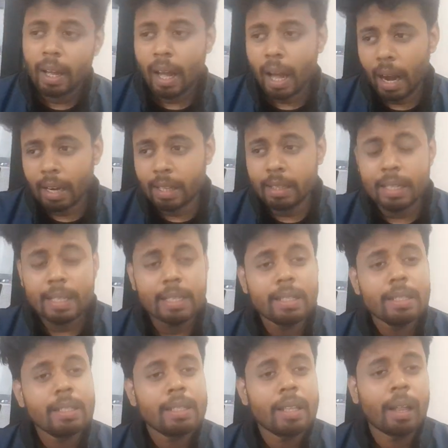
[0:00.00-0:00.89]
and
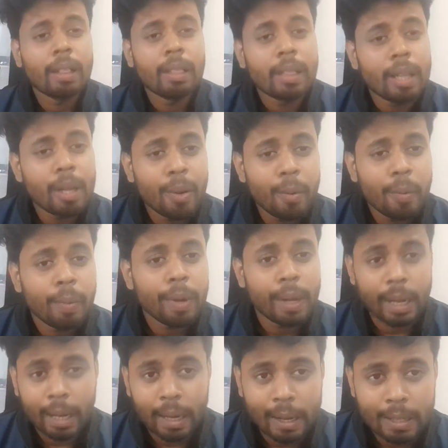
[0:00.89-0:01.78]
this is the new
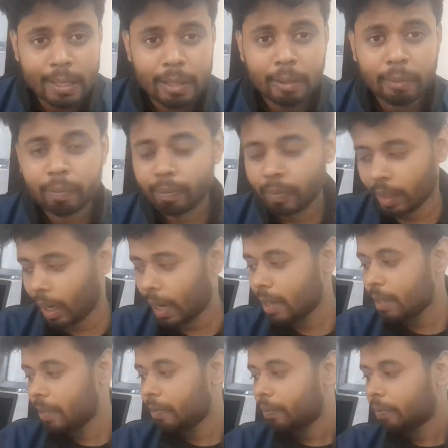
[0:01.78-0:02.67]
English, right?